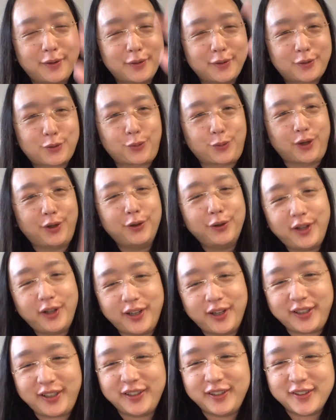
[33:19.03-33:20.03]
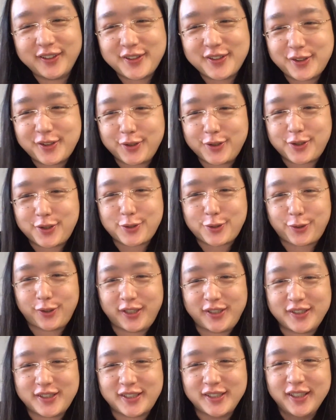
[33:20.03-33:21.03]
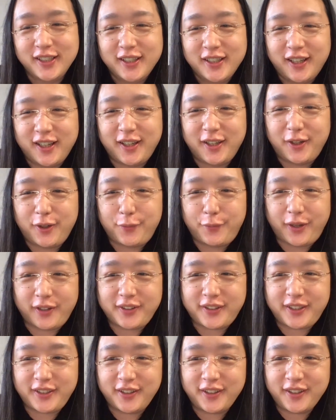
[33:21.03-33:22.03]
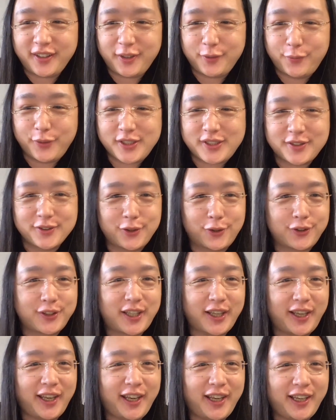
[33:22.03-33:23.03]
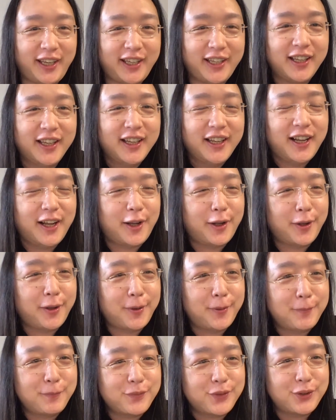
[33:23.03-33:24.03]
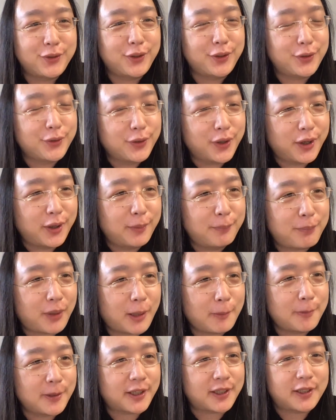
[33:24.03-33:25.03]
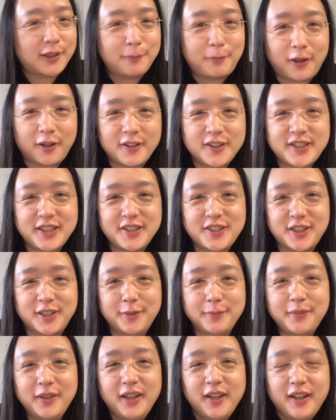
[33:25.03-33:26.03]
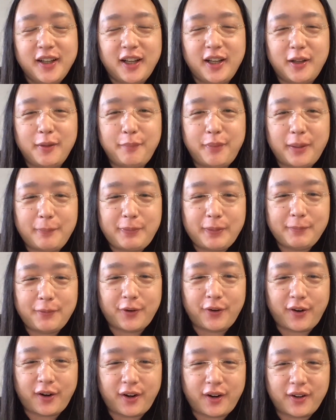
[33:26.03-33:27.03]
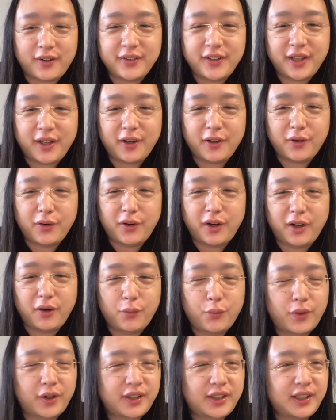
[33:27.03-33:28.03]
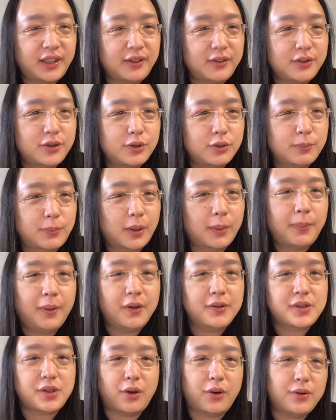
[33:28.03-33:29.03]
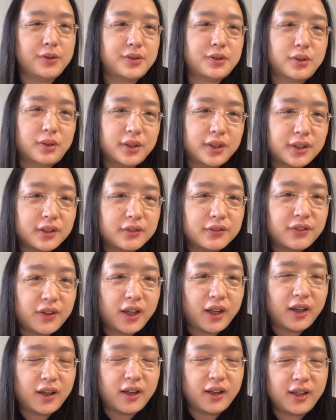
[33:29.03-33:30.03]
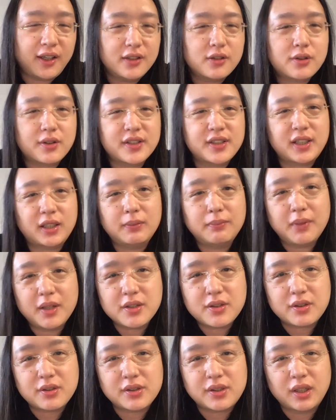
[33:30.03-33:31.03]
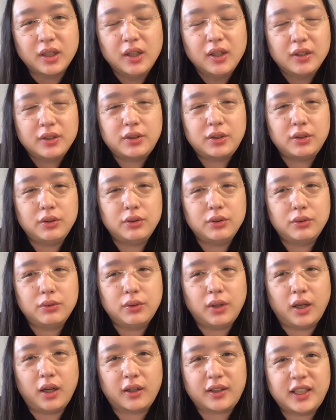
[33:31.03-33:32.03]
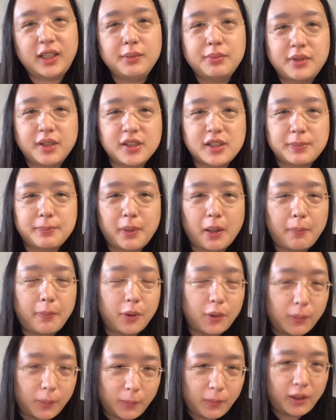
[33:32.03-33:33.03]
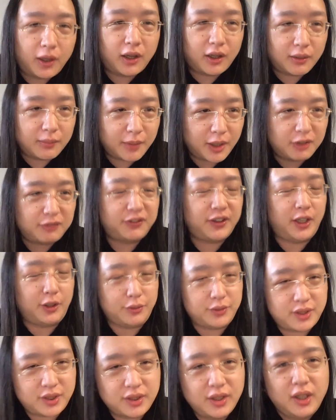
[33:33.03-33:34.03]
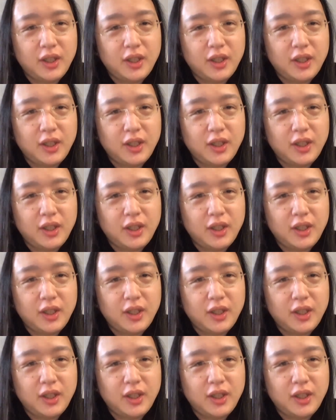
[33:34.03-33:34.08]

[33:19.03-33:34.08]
grow in the search trends around here. It was not a public policy term, but people are now working to propose all sort of interesting measures to keep this bubble afloat.